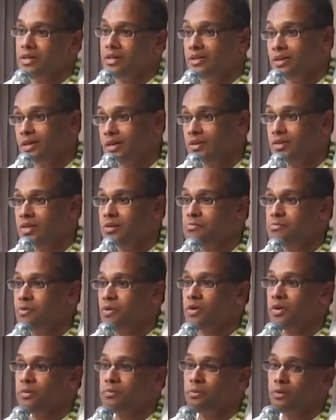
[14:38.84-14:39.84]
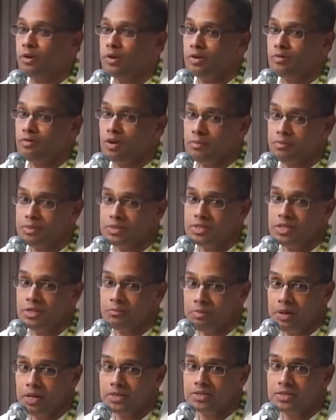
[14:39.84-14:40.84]
The other important point of
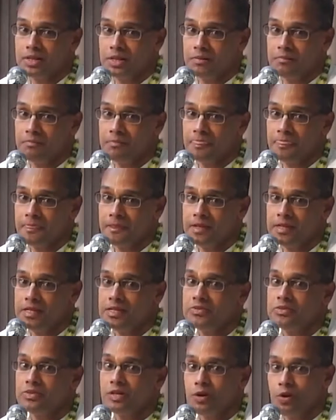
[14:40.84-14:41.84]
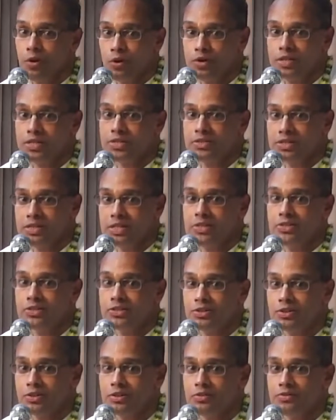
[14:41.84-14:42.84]
Vamandev's pastime is the glorious
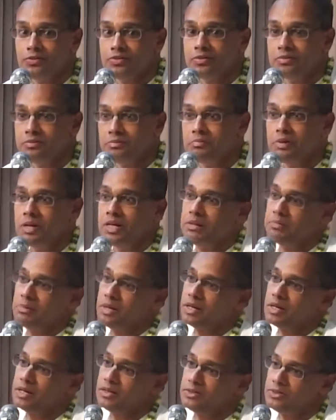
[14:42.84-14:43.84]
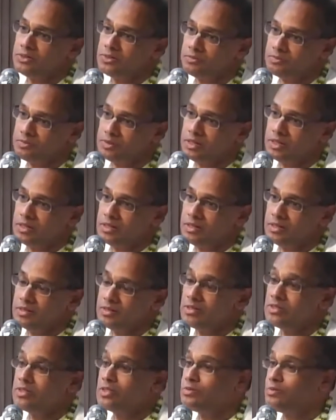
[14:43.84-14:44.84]
nature of Bali Maharaj.
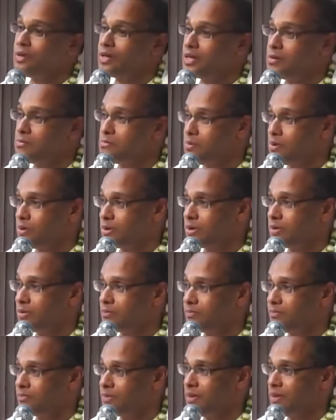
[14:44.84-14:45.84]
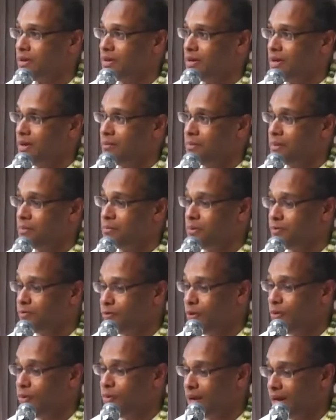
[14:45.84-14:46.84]
This is very important. But
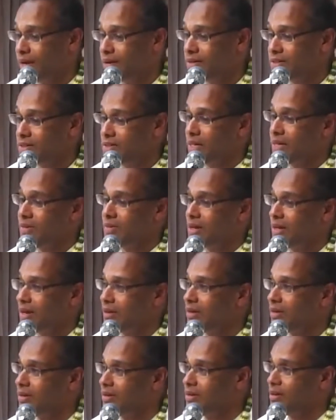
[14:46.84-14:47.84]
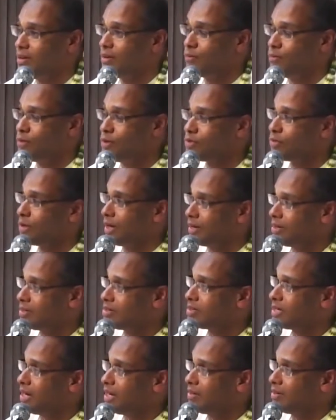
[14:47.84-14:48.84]
before we understand that, we should
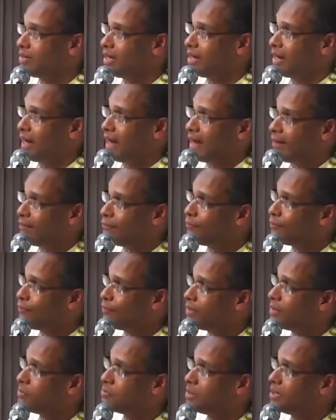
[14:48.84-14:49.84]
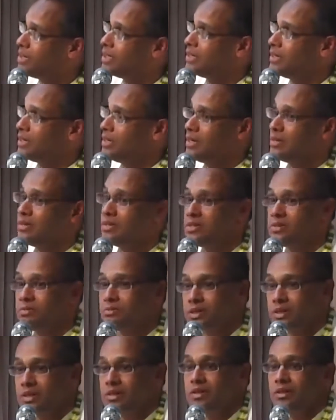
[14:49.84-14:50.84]
understand that everybody in this
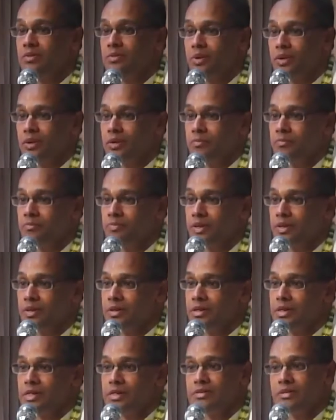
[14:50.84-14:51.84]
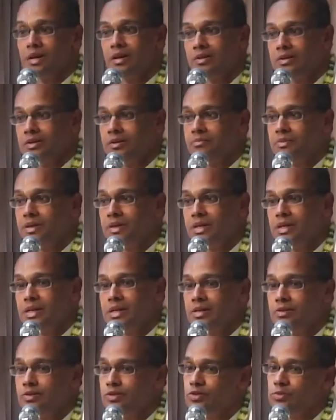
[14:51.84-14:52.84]
material world is ultimately
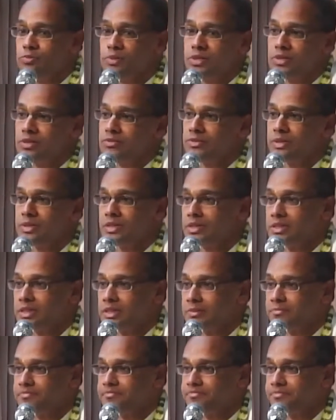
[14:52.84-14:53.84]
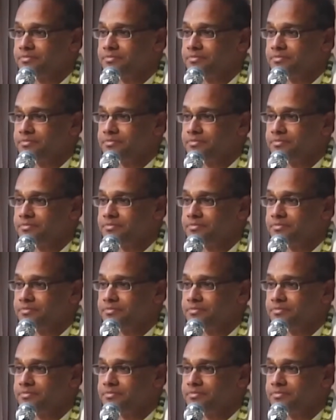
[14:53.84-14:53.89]
an instrument of Krishna.